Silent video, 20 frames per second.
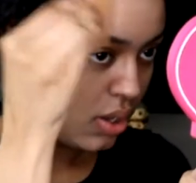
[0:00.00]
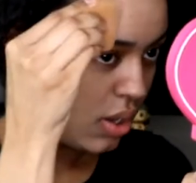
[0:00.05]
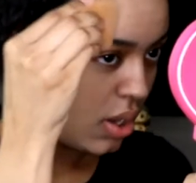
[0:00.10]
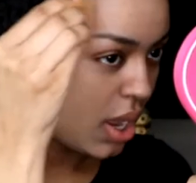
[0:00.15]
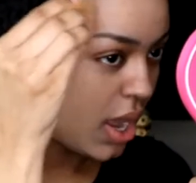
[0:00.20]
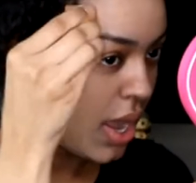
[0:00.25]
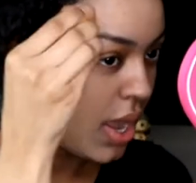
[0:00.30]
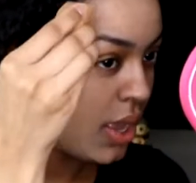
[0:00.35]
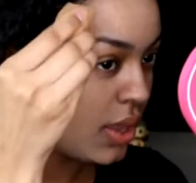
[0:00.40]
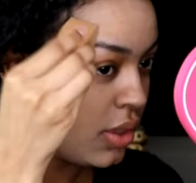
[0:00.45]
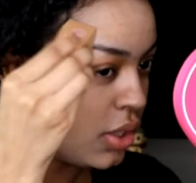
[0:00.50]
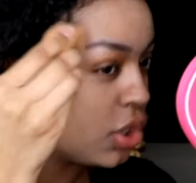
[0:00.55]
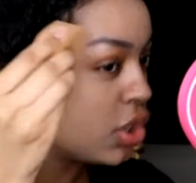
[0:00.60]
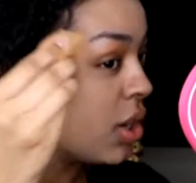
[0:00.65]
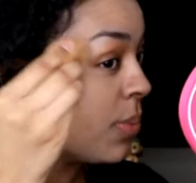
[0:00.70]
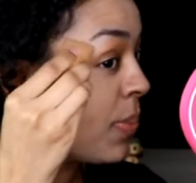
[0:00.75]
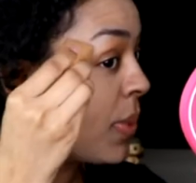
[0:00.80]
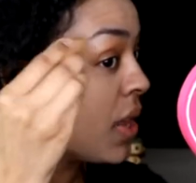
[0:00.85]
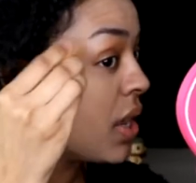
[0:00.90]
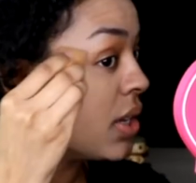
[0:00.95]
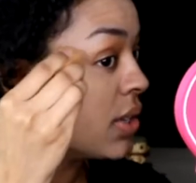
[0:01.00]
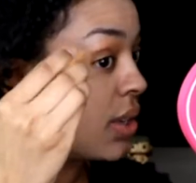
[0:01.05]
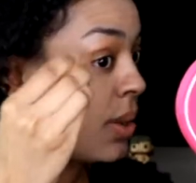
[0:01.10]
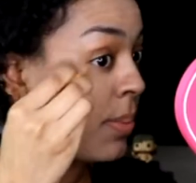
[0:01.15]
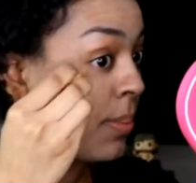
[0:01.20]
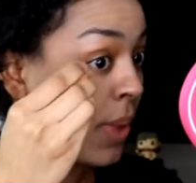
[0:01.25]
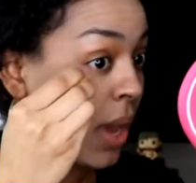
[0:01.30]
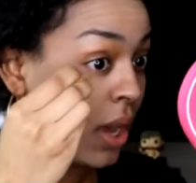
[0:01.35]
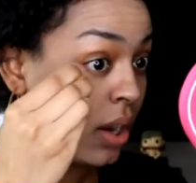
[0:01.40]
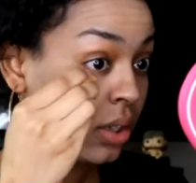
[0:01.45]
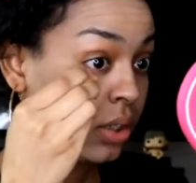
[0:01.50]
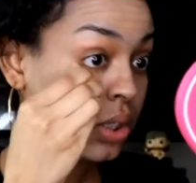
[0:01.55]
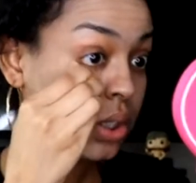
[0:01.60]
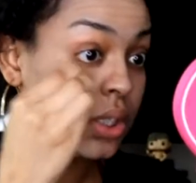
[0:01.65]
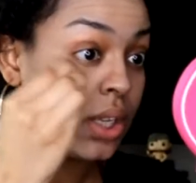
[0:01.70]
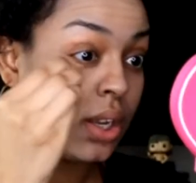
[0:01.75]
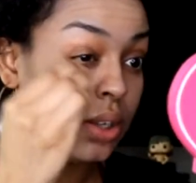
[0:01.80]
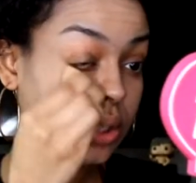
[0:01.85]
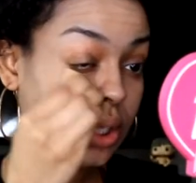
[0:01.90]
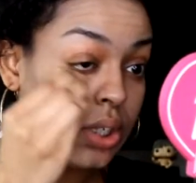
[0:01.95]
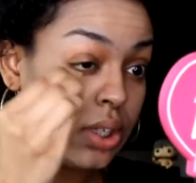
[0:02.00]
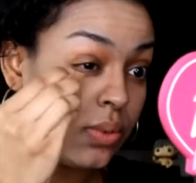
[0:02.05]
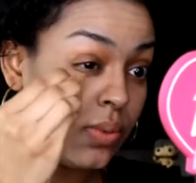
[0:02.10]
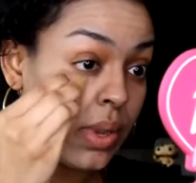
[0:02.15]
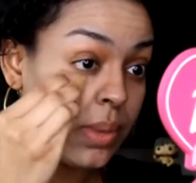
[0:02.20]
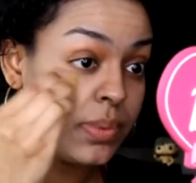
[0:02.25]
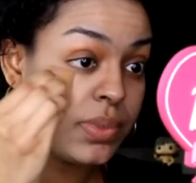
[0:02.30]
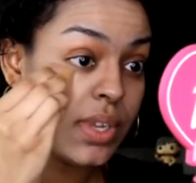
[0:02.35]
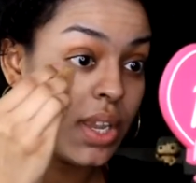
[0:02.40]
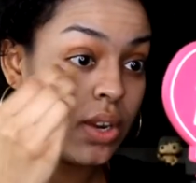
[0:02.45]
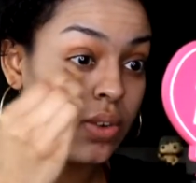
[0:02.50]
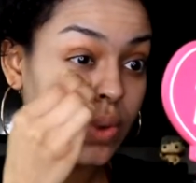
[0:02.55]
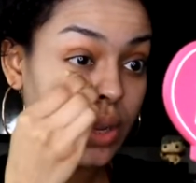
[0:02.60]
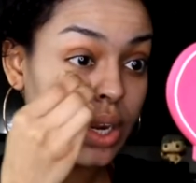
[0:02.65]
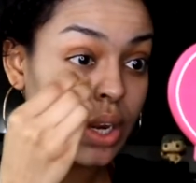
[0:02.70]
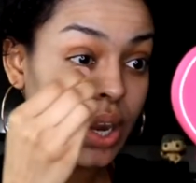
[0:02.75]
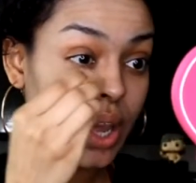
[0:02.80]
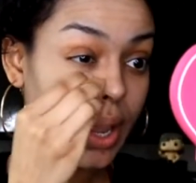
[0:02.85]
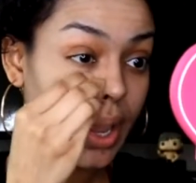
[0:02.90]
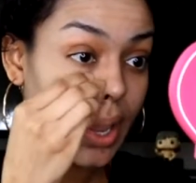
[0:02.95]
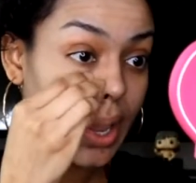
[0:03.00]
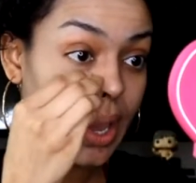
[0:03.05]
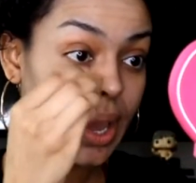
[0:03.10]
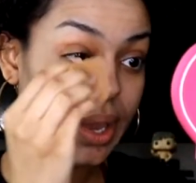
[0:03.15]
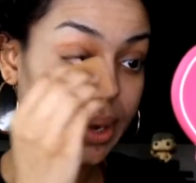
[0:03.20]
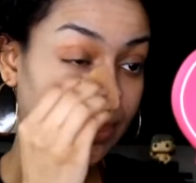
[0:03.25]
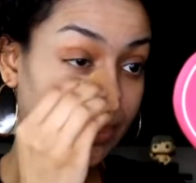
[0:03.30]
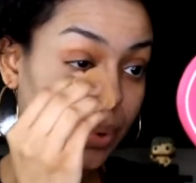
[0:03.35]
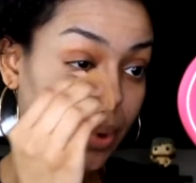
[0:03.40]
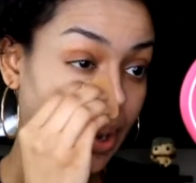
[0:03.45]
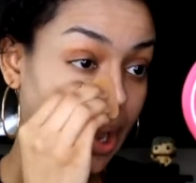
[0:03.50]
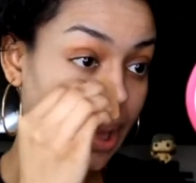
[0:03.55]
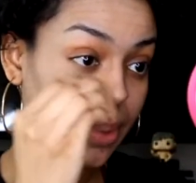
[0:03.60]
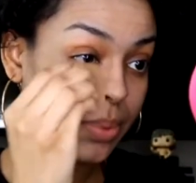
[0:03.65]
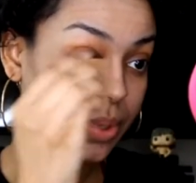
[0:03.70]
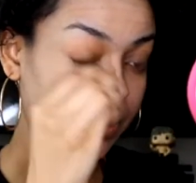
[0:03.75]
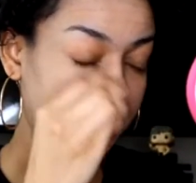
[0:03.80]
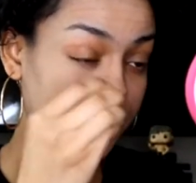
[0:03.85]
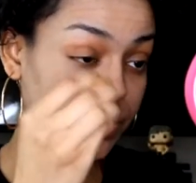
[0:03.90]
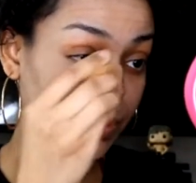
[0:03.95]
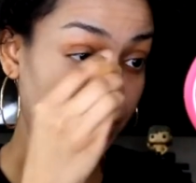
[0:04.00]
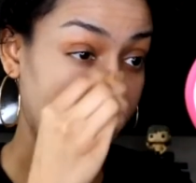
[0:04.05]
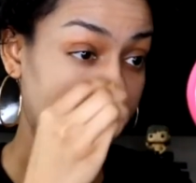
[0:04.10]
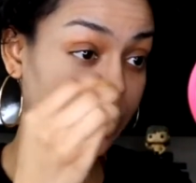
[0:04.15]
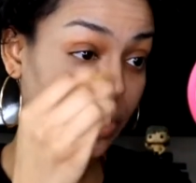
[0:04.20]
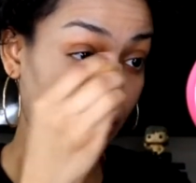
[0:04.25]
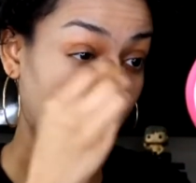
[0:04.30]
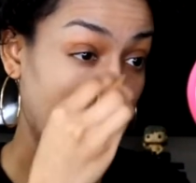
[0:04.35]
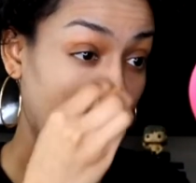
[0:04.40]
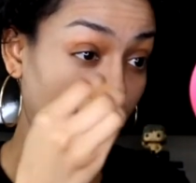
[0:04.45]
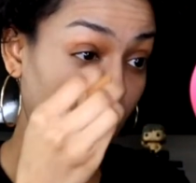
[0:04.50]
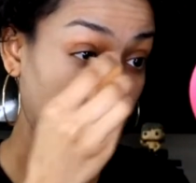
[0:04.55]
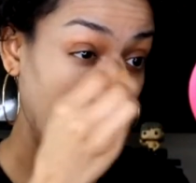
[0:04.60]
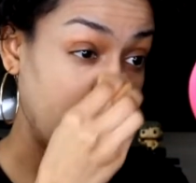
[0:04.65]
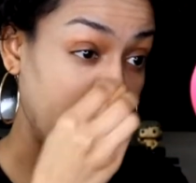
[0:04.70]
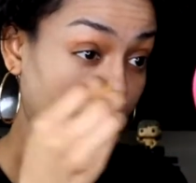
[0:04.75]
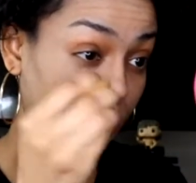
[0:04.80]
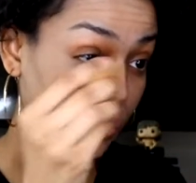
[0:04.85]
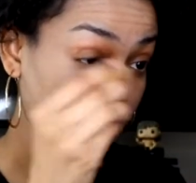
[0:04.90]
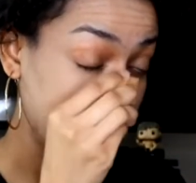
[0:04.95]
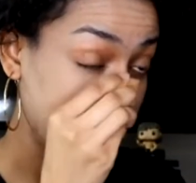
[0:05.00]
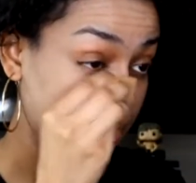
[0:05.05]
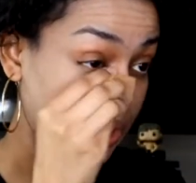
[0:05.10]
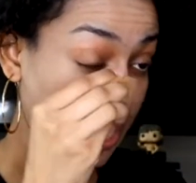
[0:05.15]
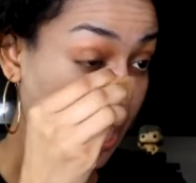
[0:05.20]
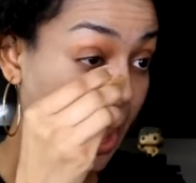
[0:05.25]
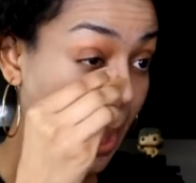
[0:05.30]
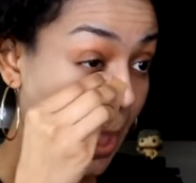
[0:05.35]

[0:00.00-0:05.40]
And the shipping isn't bad on the Stylenanda website. Granted, I had problems with their clothes.